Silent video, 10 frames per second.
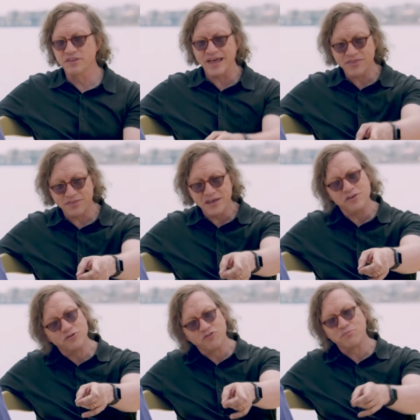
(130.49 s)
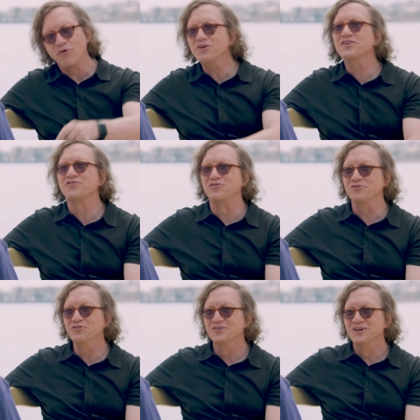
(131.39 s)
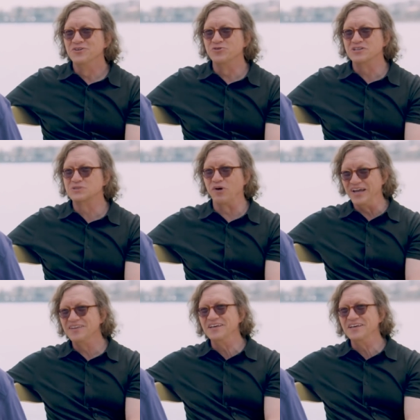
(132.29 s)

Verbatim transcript: but that thing you just pointed to explain